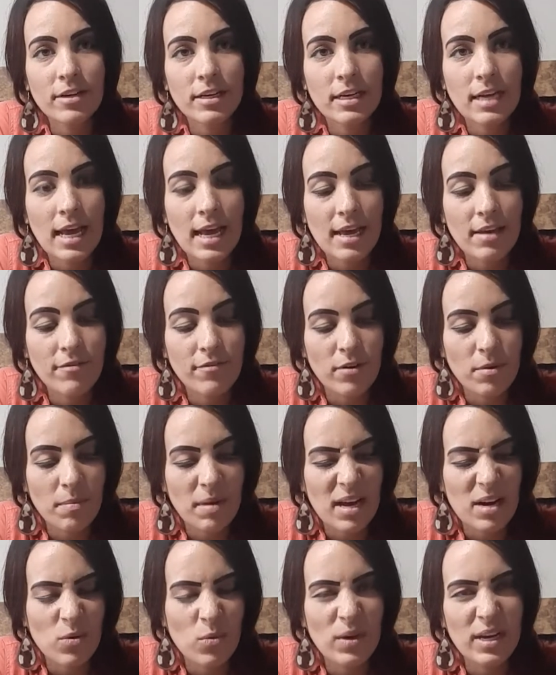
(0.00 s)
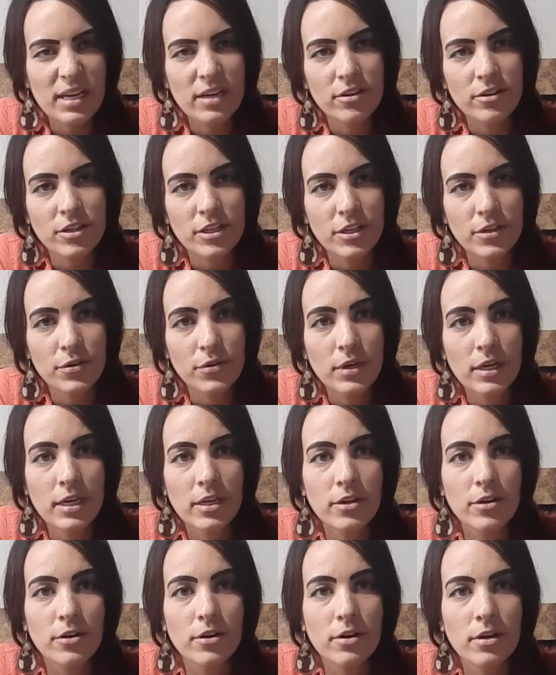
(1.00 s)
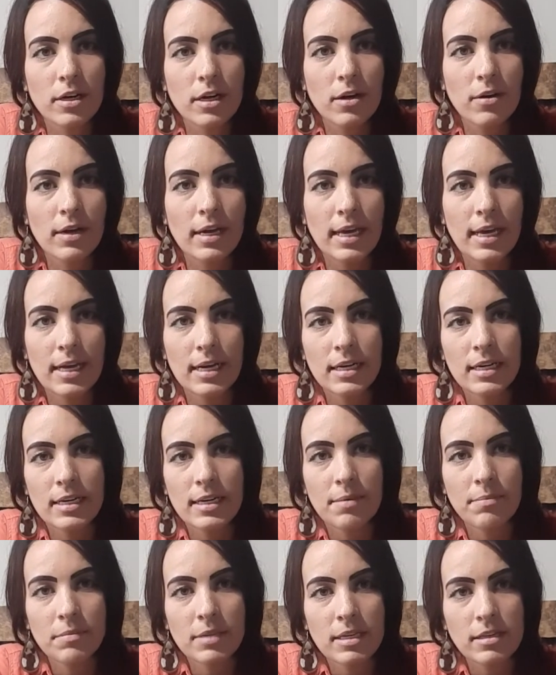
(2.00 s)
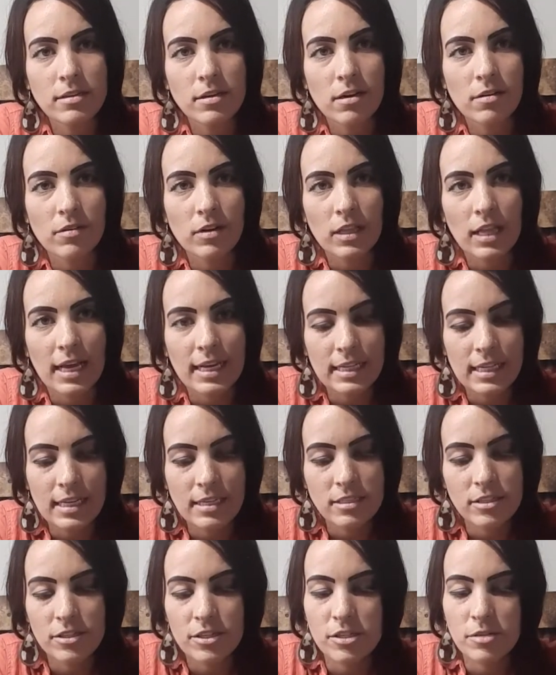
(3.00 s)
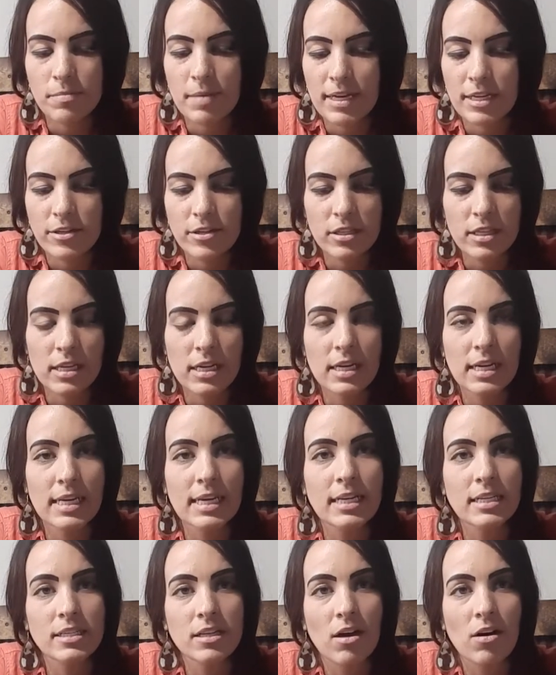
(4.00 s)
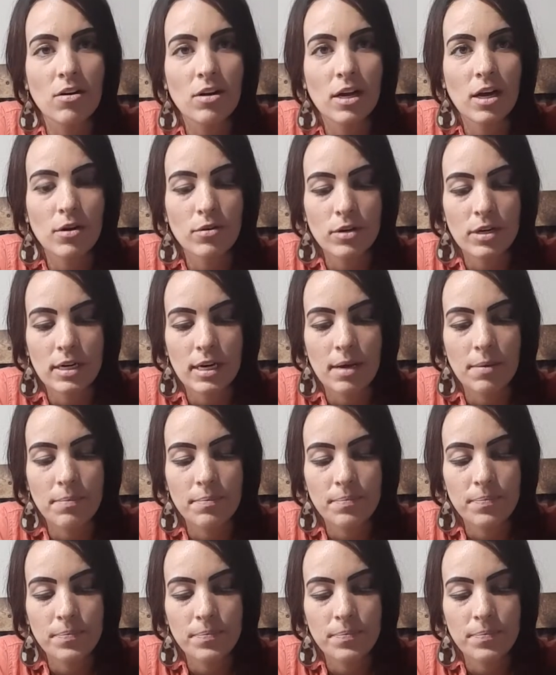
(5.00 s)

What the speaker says: day for about a week or two, you're gonna go ahead and dump this over like this and just make sure the honey gets all coated up.